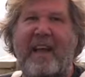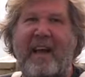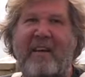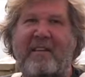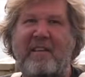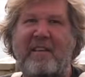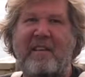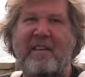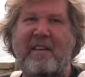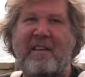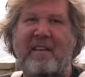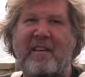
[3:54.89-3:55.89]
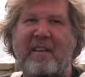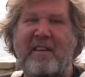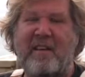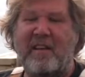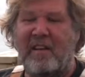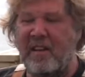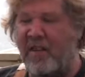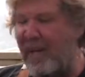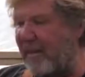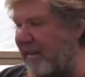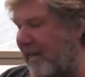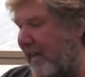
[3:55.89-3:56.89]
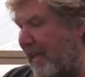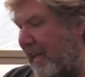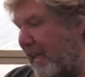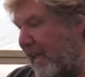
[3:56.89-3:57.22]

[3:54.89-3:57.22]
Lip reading: out. That's the key.